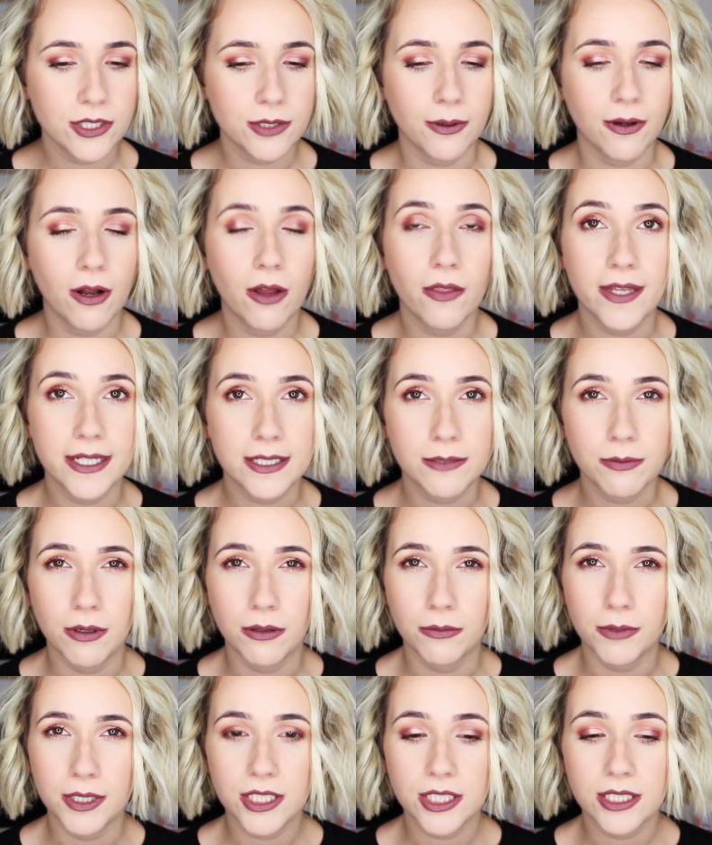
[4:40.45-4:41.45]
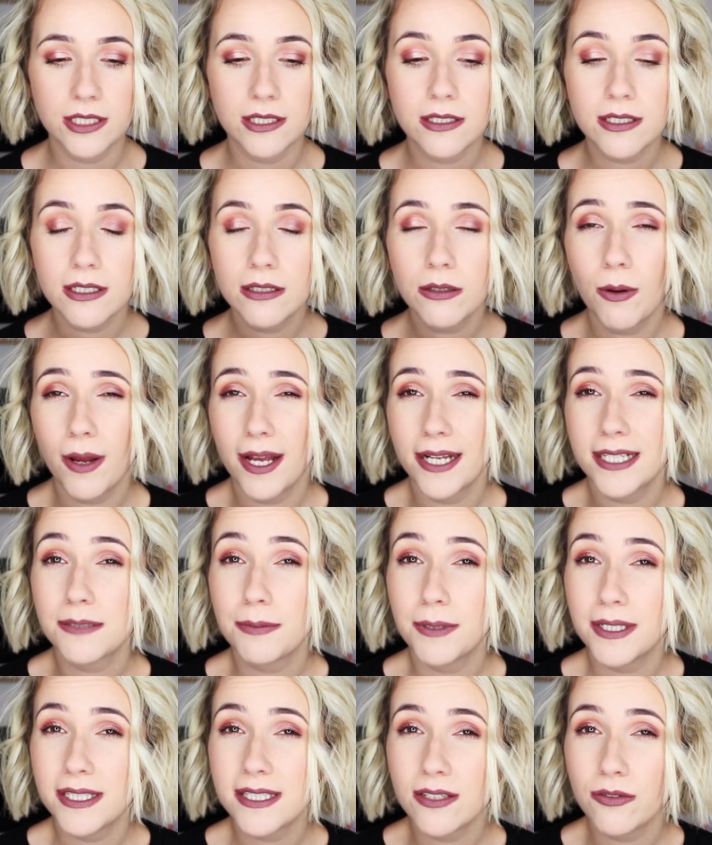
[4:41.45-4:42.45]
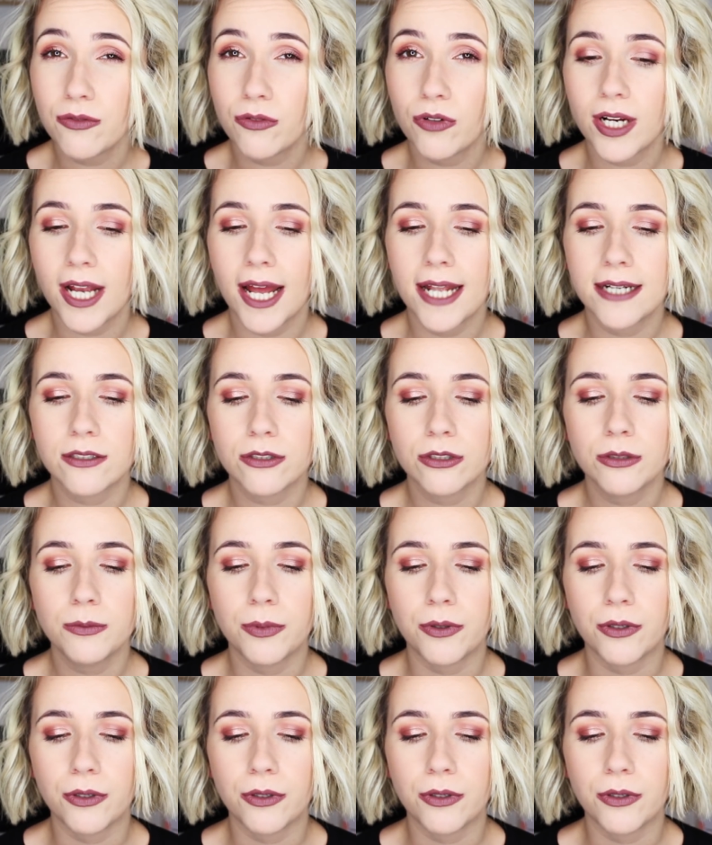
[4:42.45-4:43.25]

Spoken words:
So I got this one, which is still quite expensive for a candle,